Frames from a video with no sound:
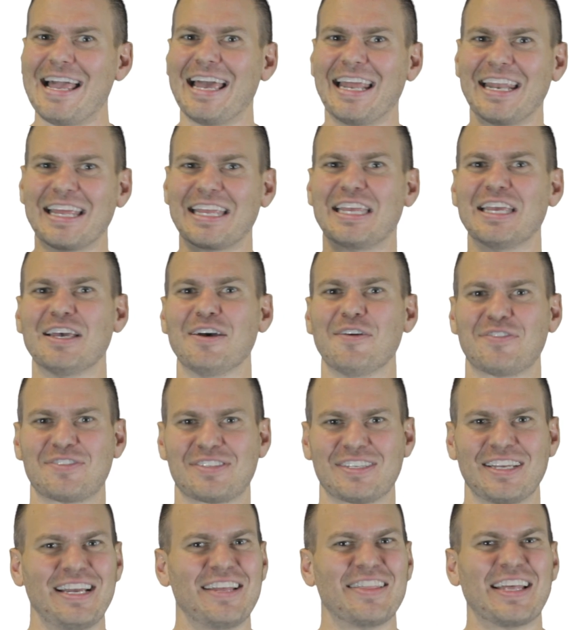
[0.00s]
and a
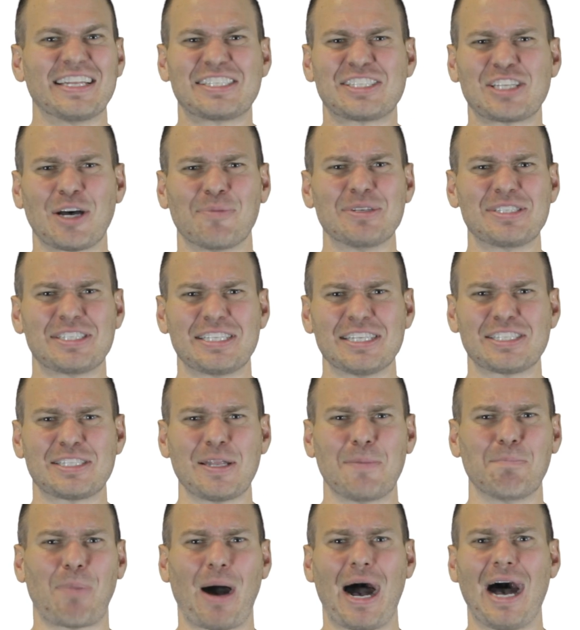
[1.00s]
gift that some
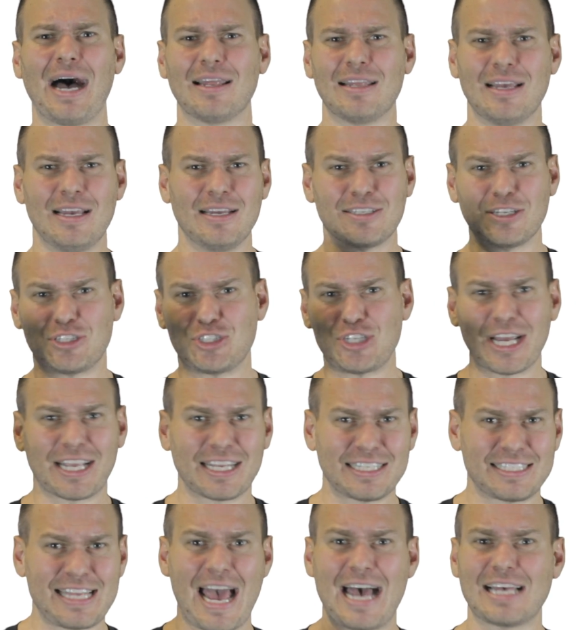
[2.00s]
assistant bought to
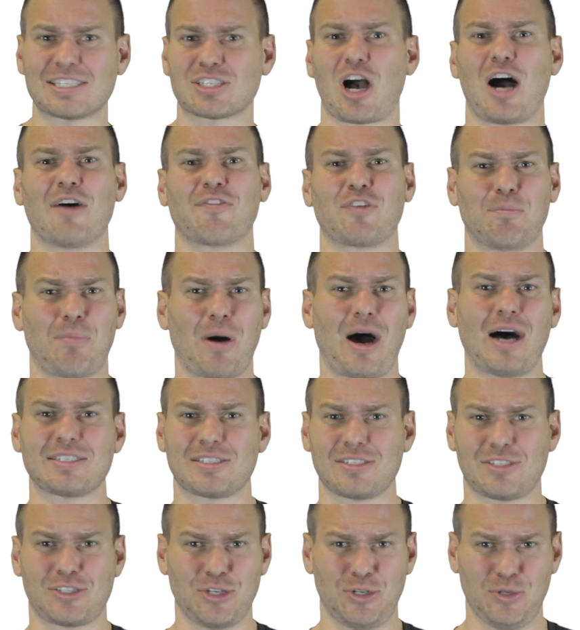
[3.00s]
check a task off her
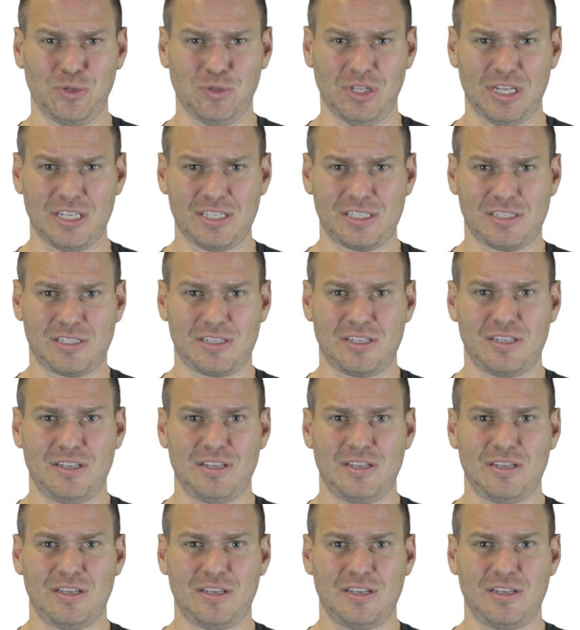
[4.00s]
boss's to-do list.